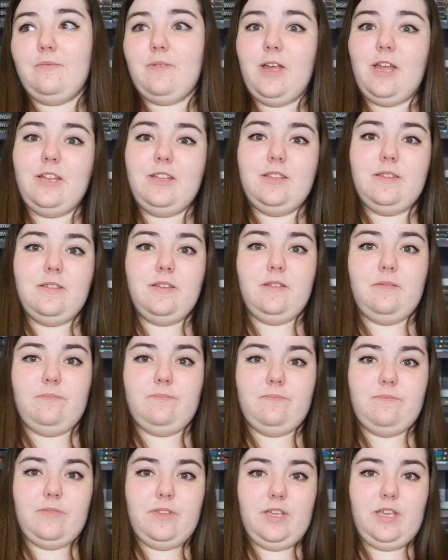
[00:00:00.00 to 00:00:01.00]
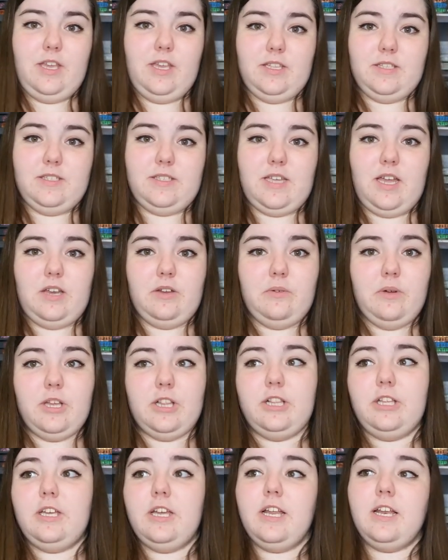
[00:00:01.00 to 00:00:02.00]
read the inside
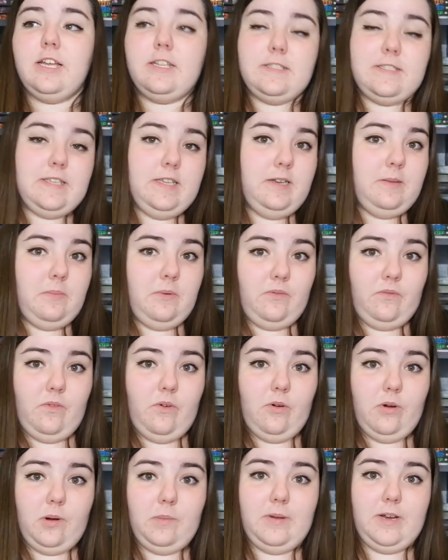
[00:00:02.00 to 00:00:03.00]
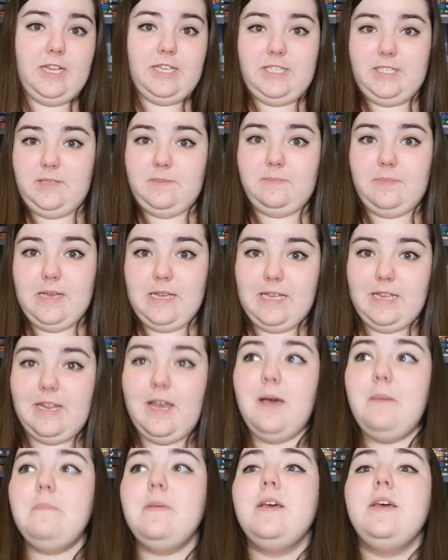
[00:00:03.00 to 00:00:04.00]
quickly and I'd seen it before, but I didn't pick it
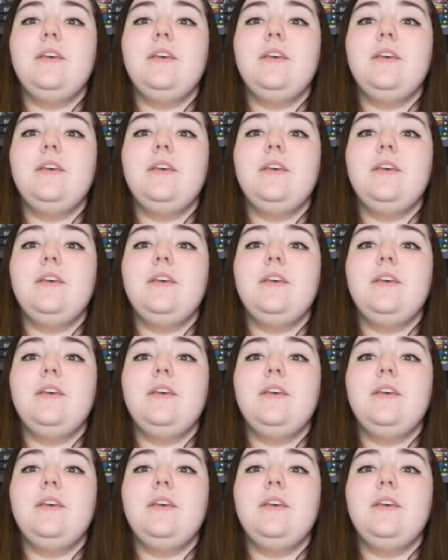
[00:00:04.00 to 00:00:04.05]
up.